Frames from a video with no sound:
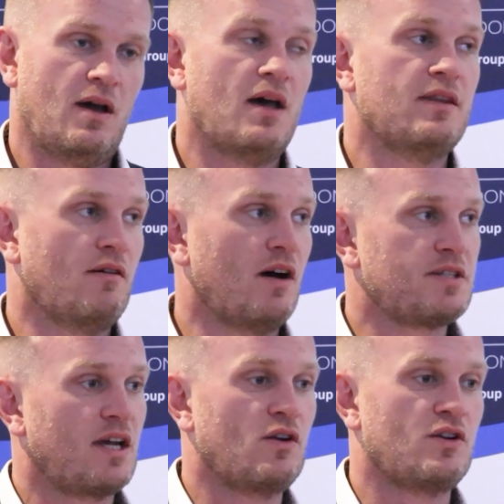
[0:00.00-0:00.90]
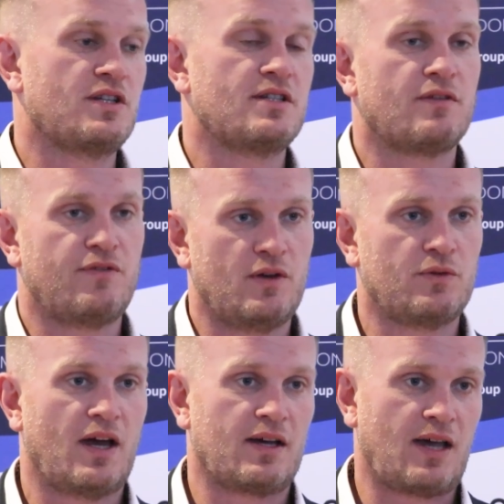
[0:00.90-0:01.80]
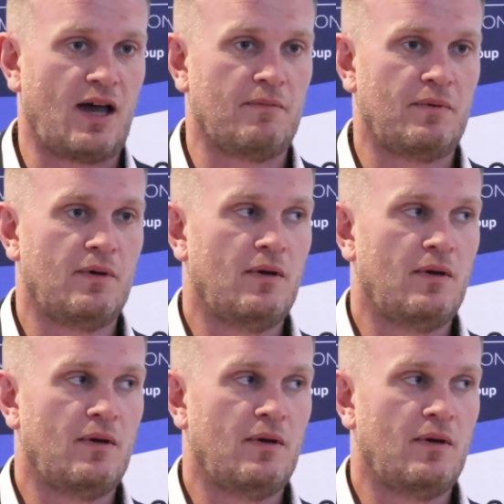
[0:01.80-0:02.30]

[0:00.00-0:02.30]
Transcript: And there are technologies to fill that gap,